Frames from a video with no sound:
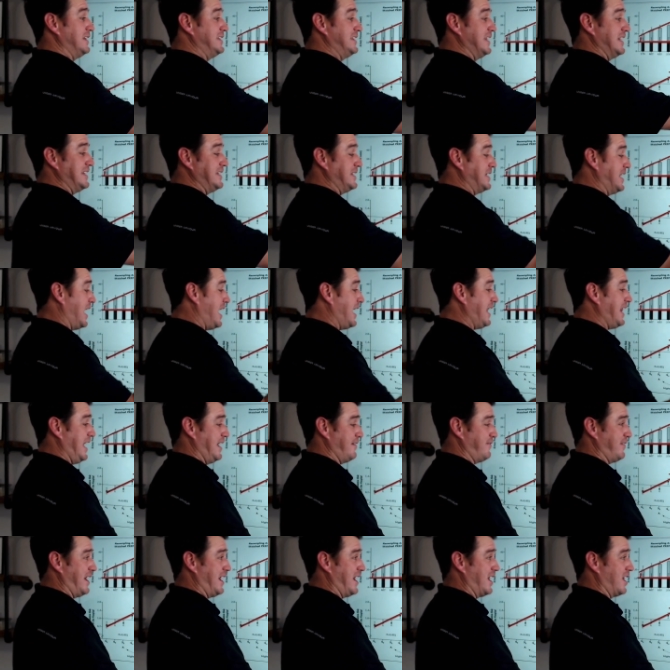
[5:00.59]
did not
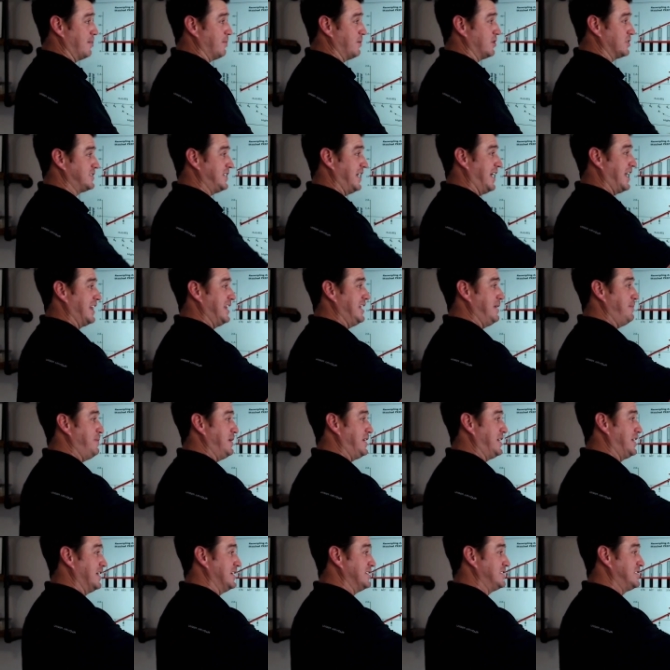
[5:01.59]
have a higher mortality
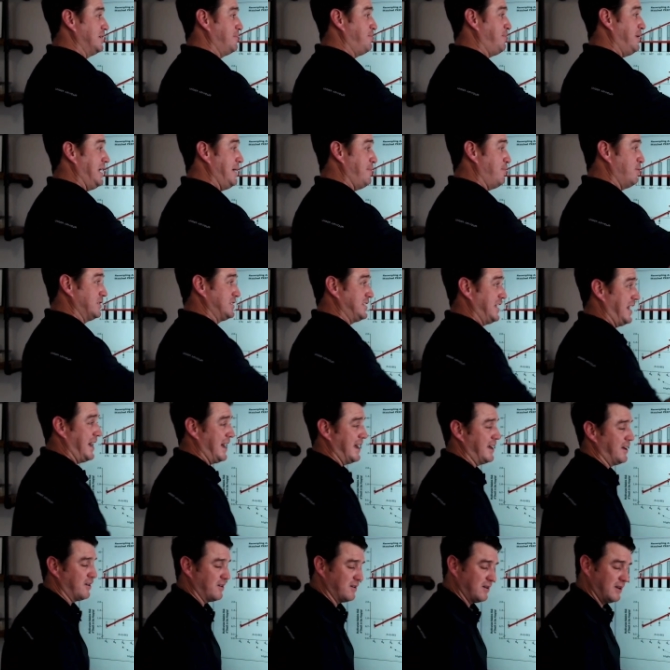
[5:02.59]
because the PEEP was
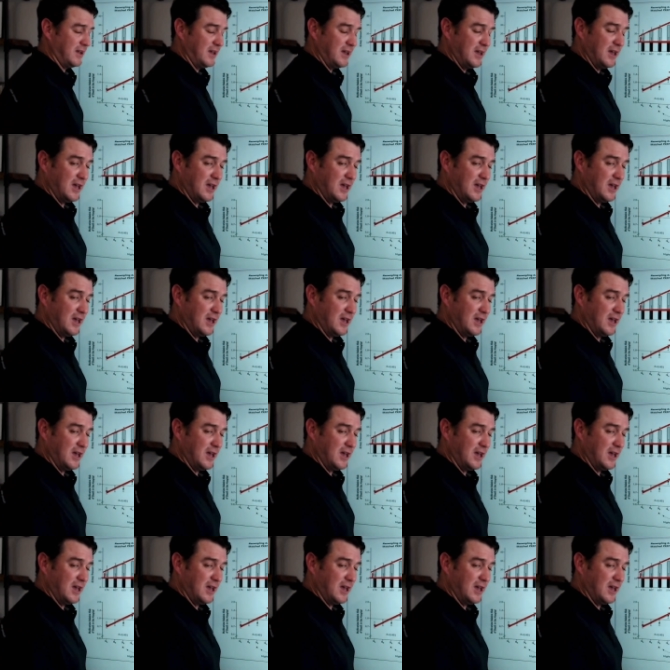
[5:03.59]
higher.